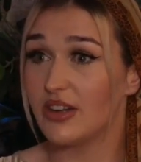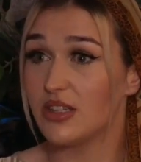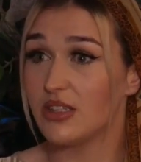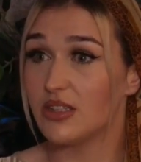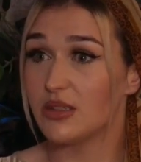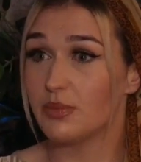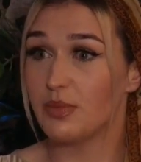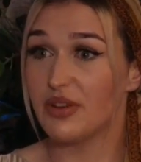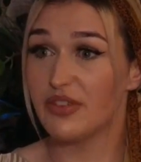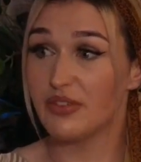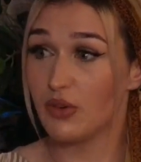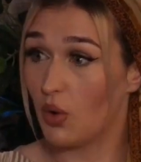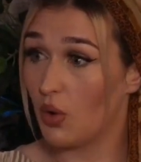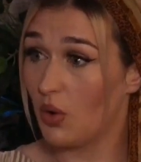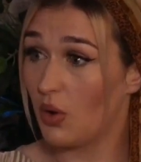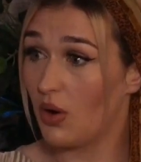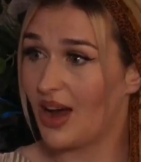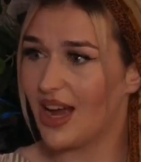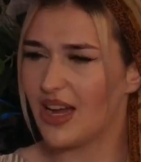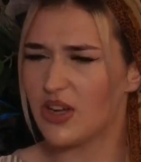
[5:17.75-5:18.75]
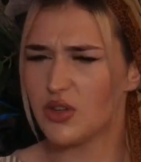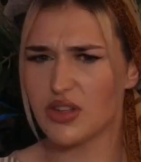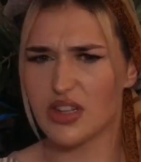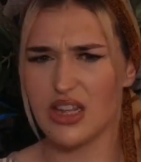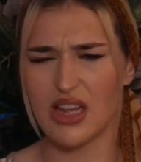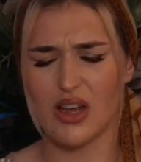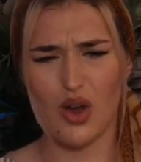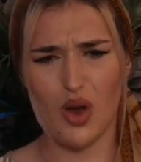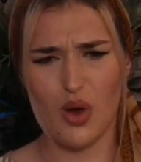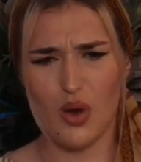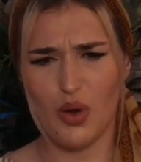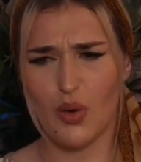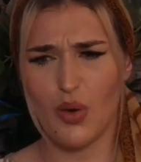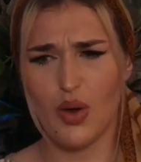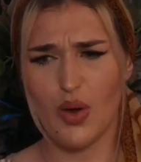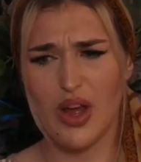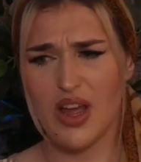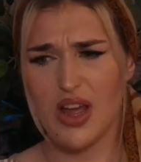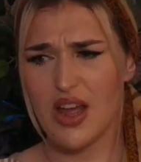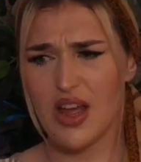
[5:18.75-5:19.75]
Whereas before, I used to think, oh,